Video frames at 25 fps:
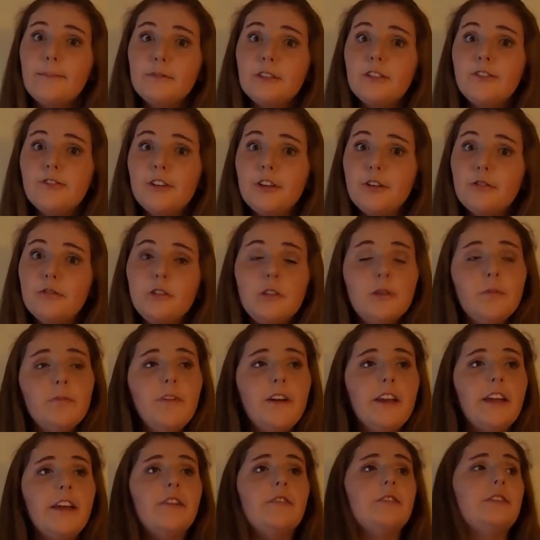types of YouTube
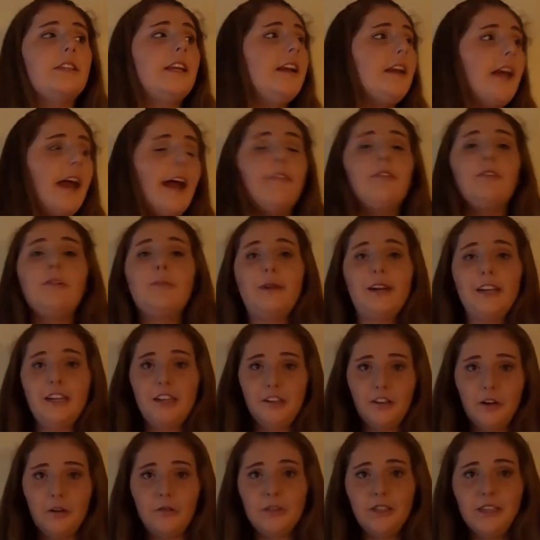videos and everybody
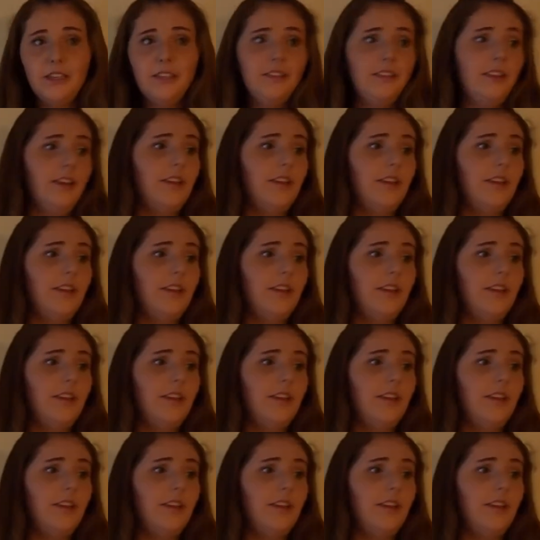knows it.